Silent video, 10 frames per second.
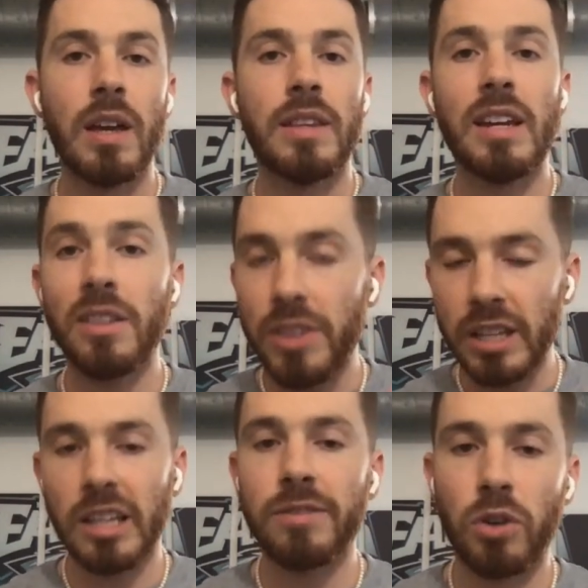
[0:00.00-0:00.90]
They didn't
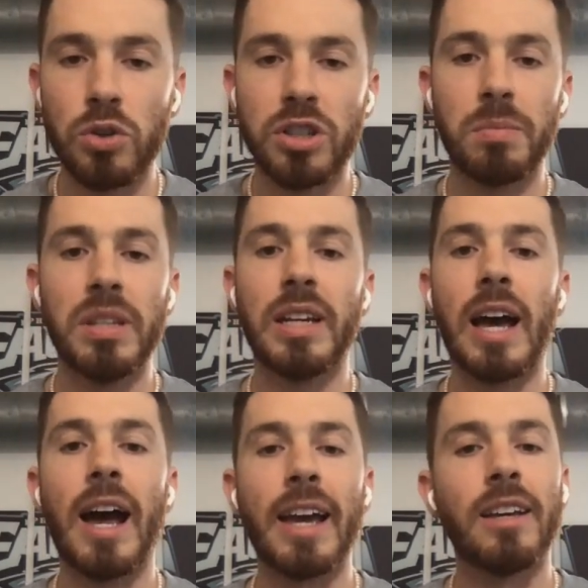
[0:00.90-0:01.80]
think Nick Foles could be the
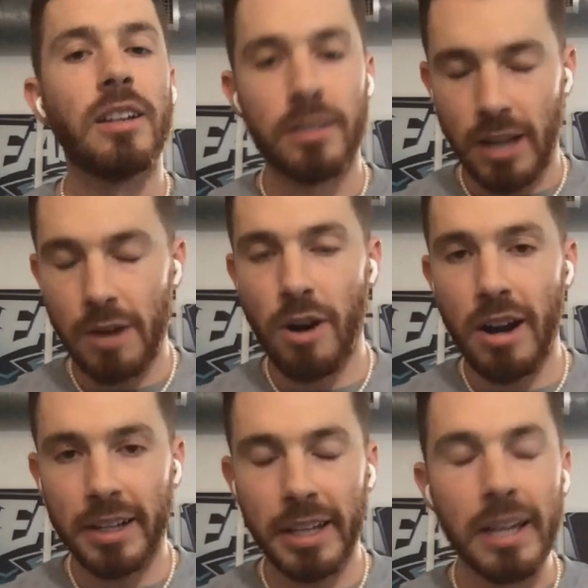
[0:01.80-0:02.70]
guy,
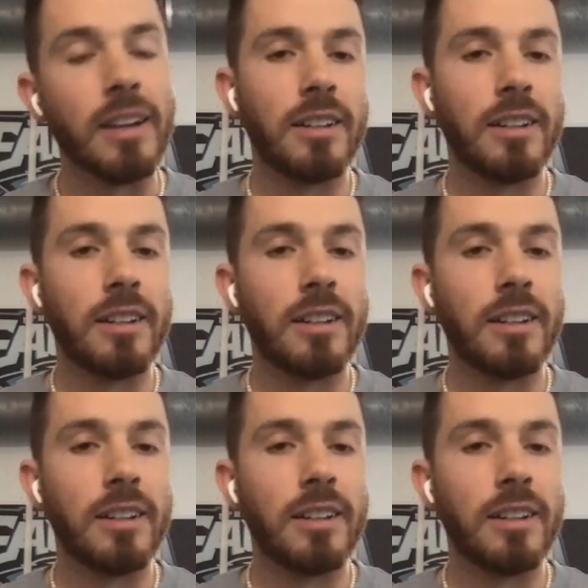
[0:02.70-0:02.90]
ironically.